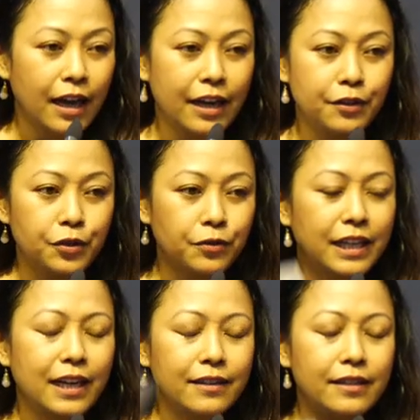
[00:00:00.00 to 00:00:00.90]
And you know,
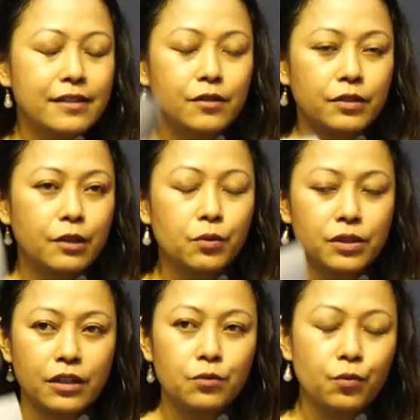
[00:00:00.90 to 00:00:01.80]
they
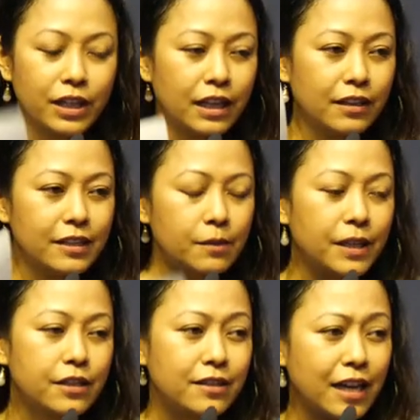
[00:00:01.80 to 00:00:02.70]
started working in these
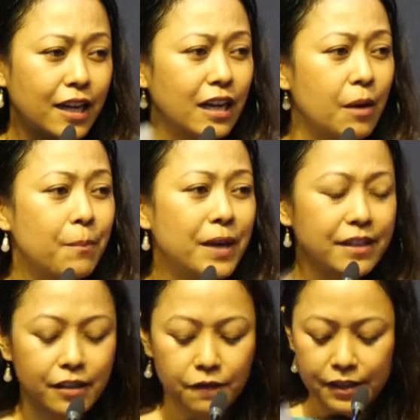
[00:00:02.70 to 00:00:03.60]
places that had
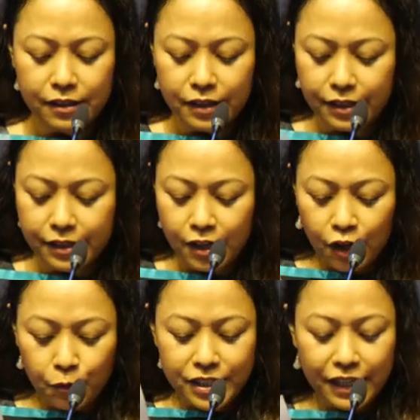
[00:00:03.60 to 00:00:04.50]
amazing facilities,
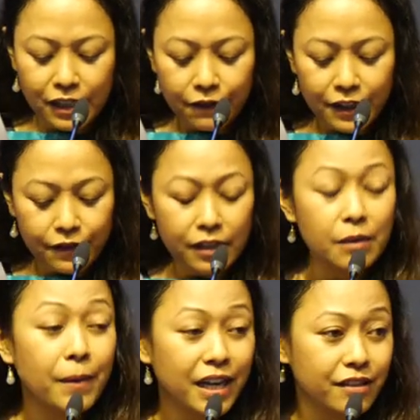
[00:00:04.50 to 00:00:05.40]
which I never even
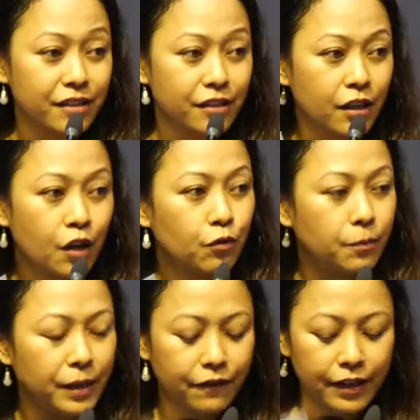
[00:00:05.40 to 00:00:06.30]
imagined
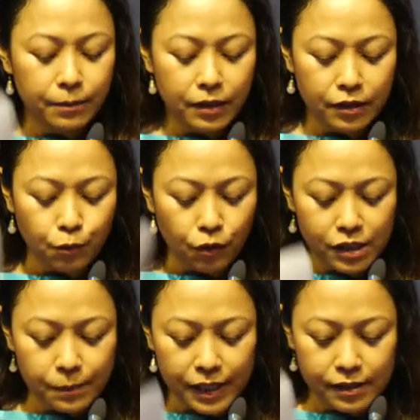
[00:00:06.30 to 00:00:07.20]
would be available in the
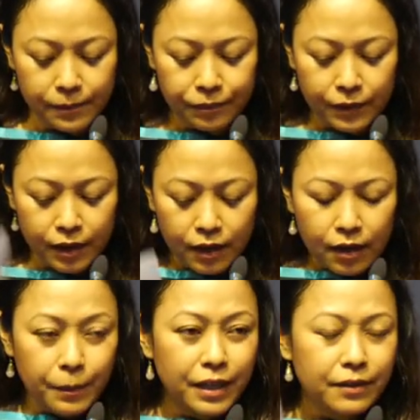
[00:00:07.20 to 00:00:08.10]
workspace.
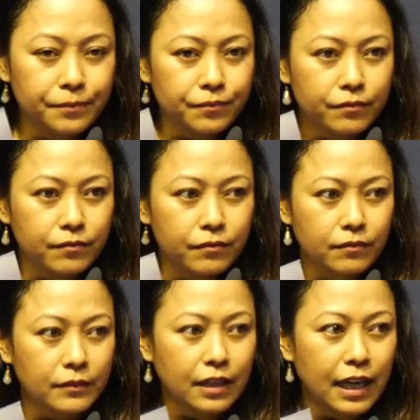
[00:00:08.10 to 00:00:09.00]
But
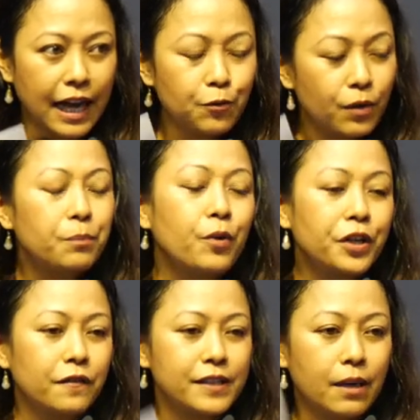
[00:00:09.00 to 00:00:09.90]
at one
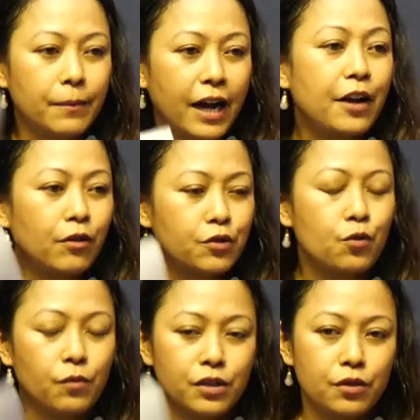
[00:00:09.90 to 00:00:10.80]
point of time, I was
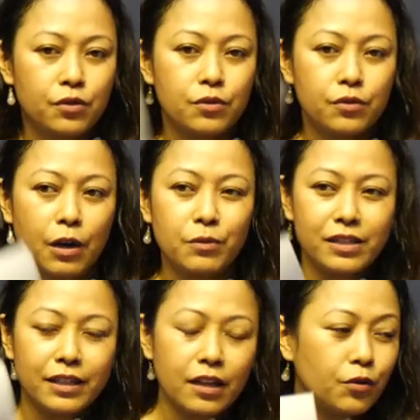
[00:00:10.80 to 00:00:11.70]

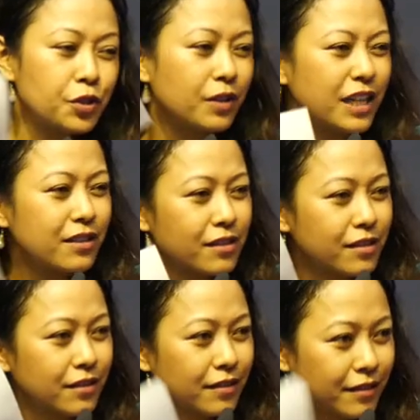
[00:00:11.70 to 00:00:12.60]
thinking, well, should I
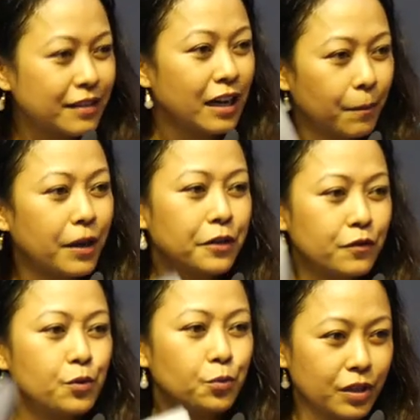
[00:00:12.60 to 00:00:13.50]
just apply
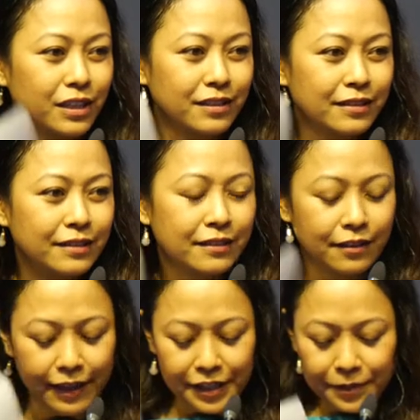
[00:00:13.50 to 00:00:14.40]
to Google,
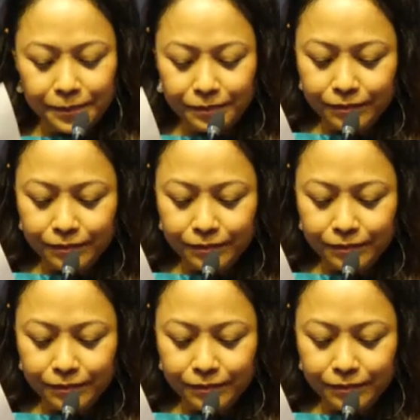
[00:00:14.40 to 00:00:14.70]
right?